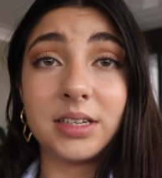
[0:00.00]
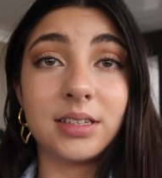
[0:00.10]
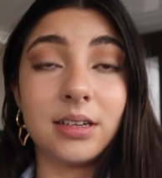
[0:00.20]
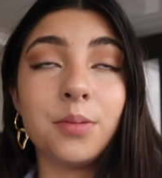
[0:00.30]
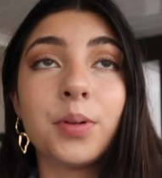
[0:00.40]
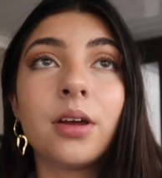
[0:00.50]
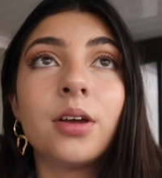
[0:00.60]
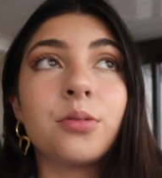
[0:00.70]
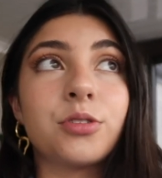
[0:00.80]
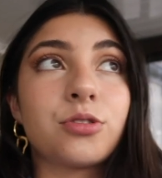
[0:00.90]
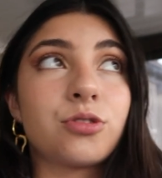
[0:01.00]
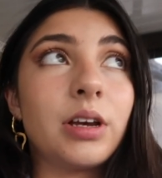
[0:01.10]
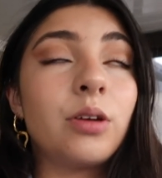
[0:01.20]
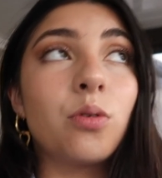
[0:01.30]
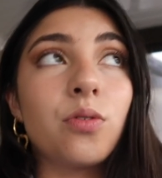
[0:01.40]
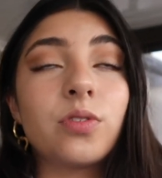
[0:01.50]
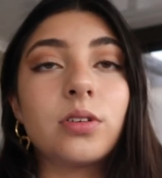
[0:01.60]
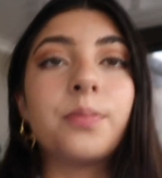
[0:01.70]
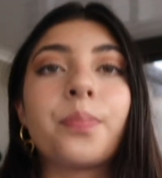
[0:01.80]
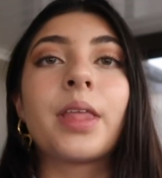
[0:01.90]
sleep, which was really
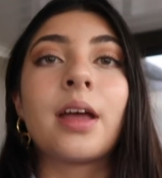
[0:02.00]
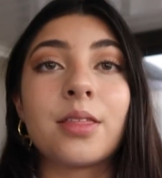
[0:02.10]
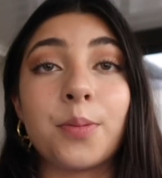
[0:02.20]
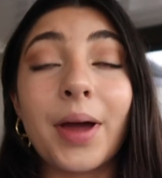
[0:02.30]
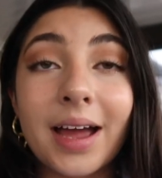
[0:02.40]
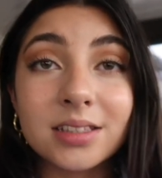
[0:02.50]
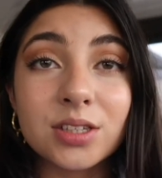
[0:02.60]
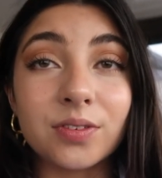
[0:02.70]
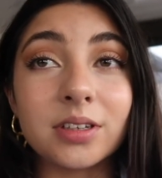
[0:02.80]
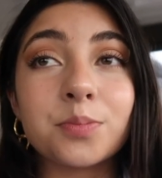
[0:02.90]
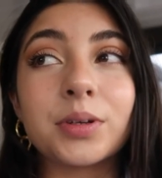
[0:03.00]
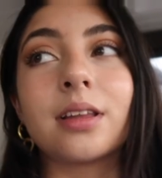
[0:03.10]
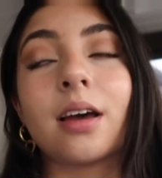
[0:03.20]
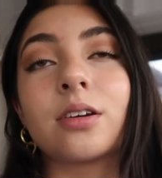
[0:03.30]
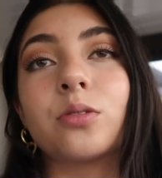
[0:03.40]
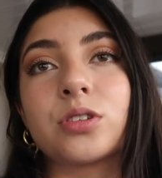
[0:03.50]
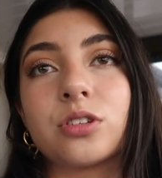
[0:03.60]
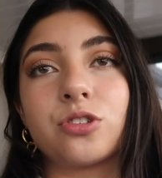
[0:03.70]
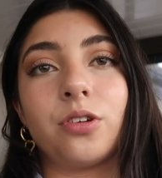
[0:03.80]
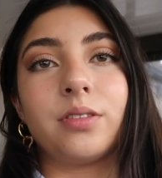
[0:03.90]
awful. The pants fit, but like also
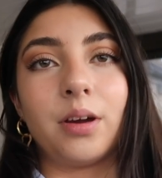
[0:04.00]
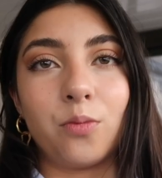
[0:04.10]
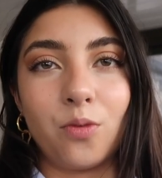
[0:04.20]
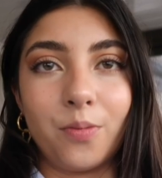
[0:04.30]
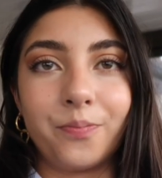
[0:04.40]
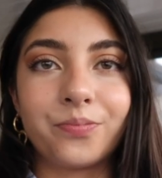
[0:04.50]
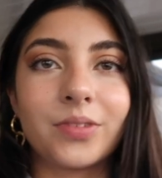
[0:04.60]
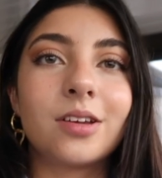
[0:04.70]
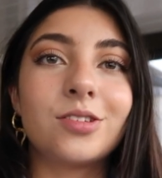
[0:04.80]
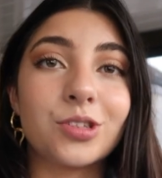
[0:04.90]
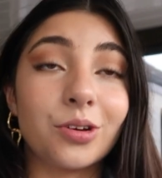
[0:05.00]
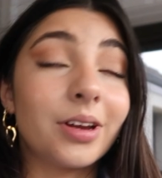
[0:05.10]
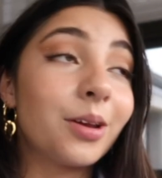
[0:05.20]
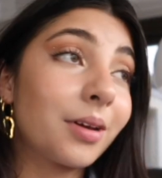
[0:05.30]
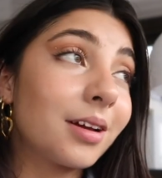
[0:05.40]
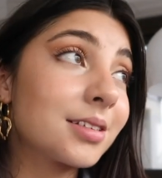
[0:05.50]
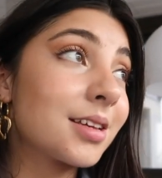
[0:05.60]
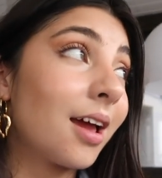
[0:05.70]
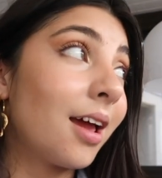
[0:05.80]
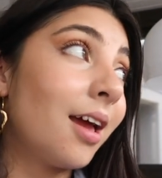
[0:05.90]
it's not that warm. So anyways,
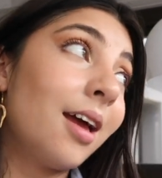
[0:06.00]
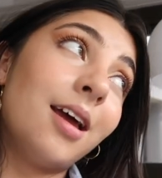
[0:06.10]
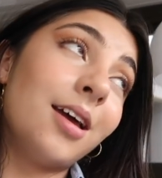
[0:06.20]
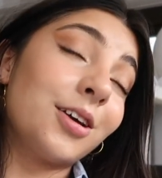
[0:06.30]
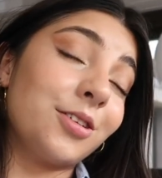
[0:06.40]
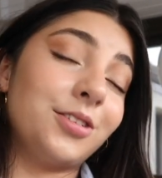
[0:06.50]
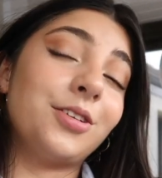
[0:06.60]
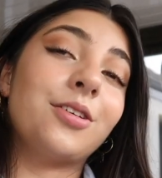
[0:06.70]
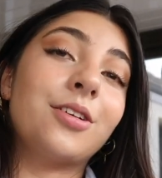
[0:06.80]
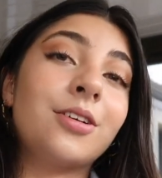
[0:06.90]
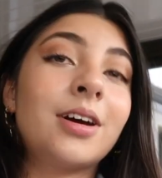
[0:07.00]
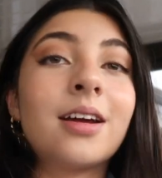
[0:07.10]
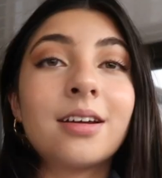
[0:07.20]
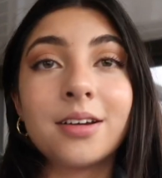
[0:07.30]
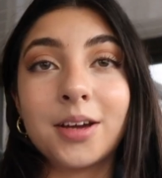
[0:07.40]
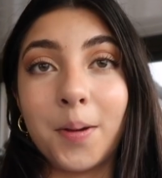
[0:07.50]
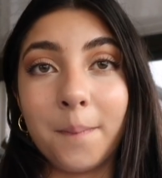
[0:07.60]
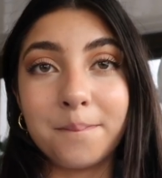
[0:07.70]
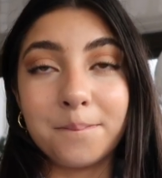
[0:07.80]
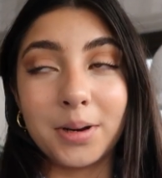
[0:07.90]
gonna go
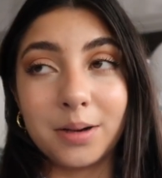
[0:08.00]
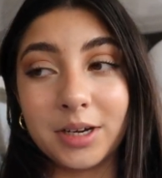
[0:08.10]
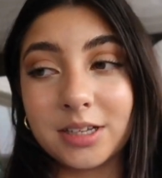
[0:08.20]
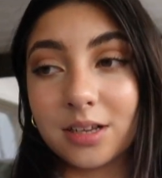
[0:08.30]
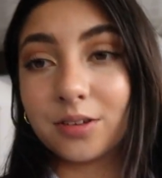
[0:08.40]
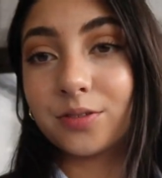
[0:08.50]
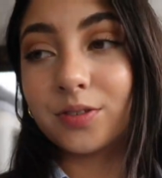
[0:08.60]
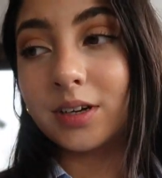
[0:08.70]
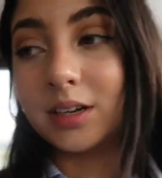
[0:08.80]
buy myself